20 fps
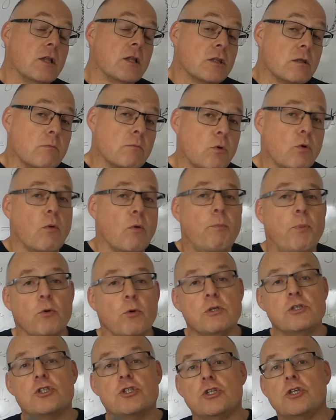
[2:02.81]
The more
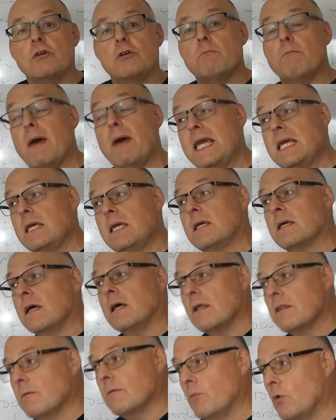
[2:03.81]
points you make,
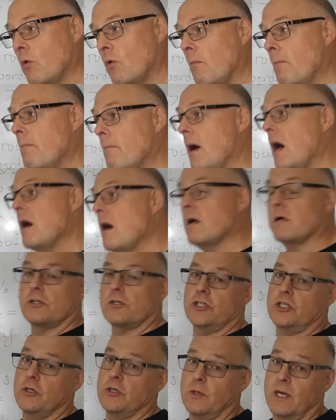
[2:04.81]
the more
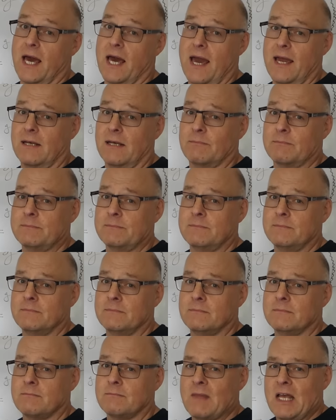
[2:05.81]
marks you gain.
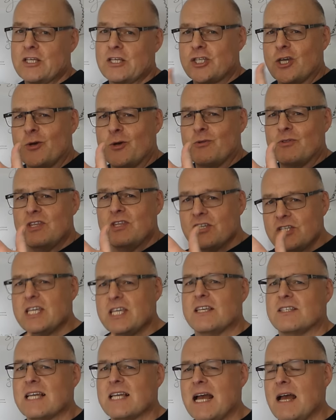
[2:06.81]
So this
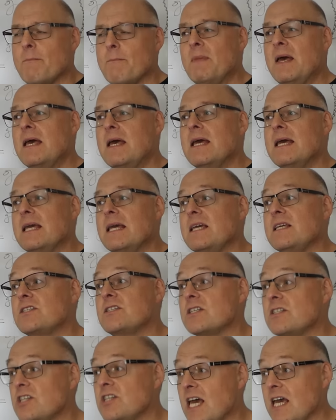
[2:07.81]
exam is
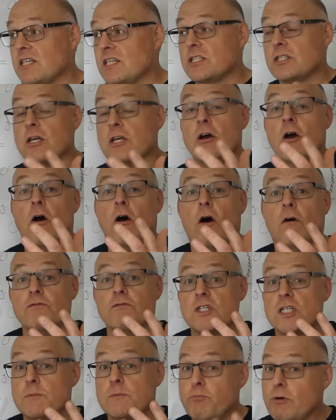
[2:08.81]
a test of
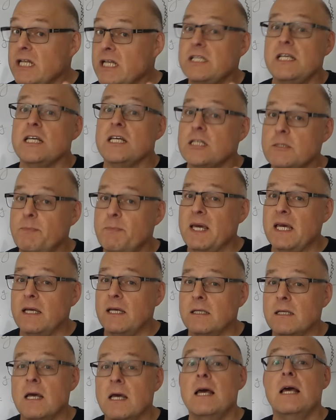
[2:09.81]
sprinting
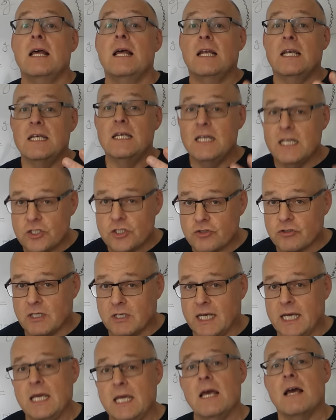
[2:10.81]
speed.
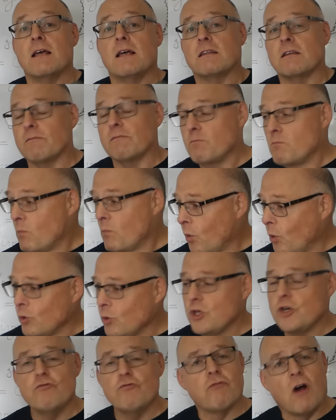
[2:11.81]
Literally, the more
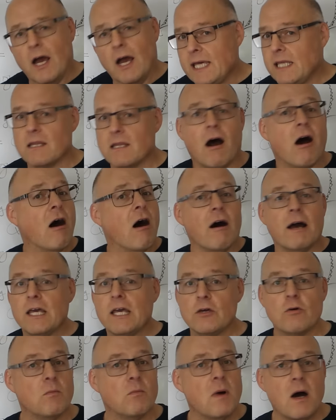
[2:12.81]
you write, the higher
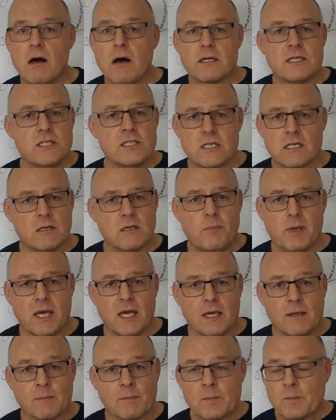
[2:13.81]
your mark is going to
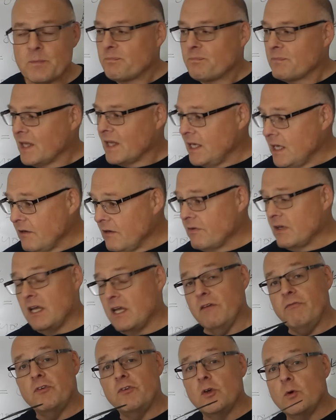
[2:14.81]
be. Even
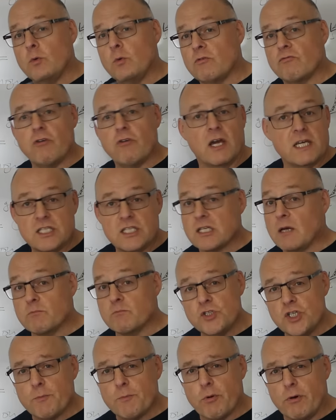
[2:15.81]
if you write some
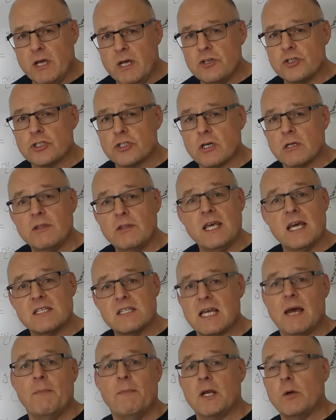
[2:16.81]
gibberish, the
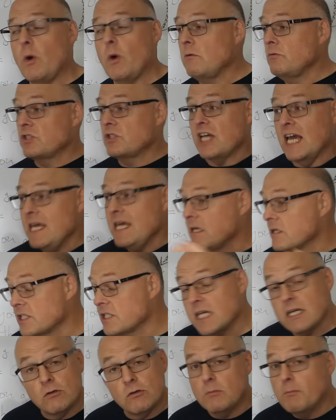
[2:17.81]
examiner won't take a
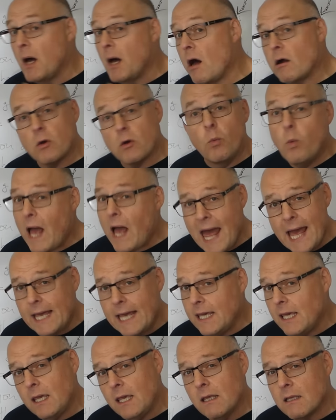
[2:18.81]
single mark
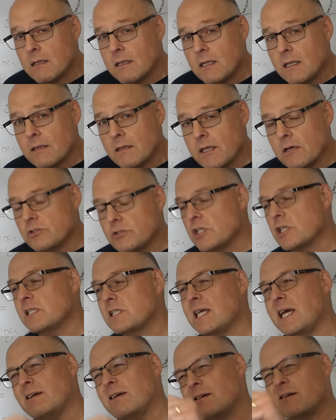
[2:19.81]
away. They'll just
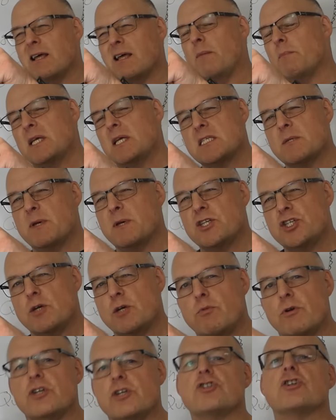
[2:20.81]
say, oh, that bit's a bit
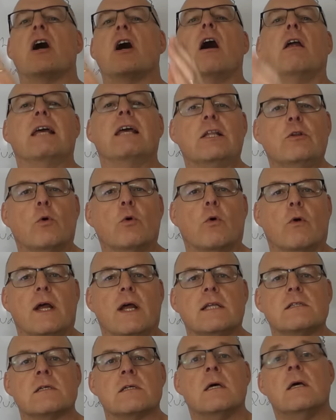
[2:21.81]
gibberish, I'll ignore
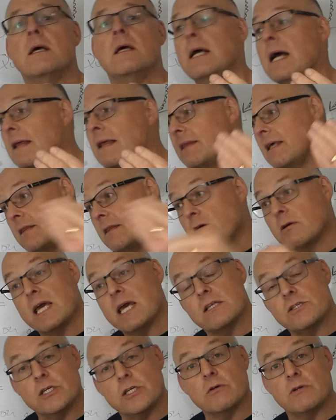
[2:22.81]
it and then they'll
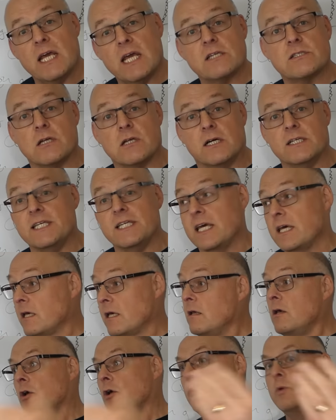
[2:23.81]
get to your next
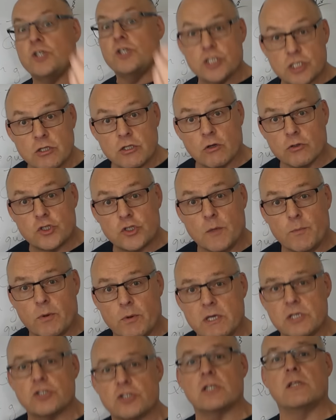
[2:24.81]
idea, which is not
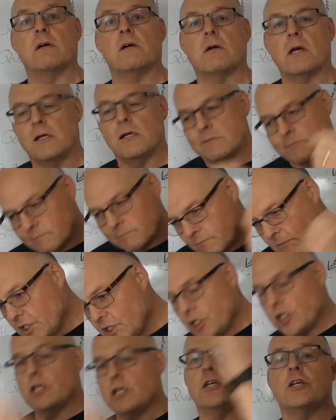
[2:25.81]
gibberish, and they'll go,
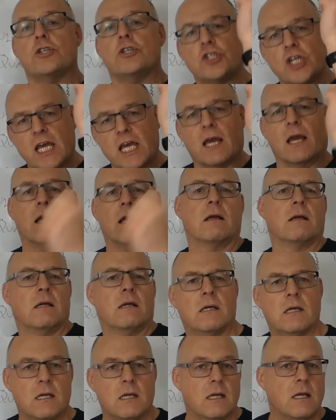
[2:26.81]
kaching,
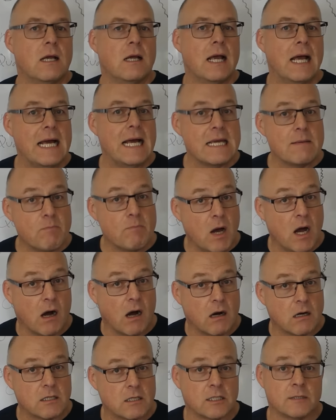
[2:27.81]
a
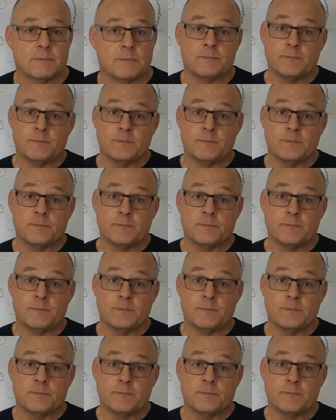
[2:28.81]
mark.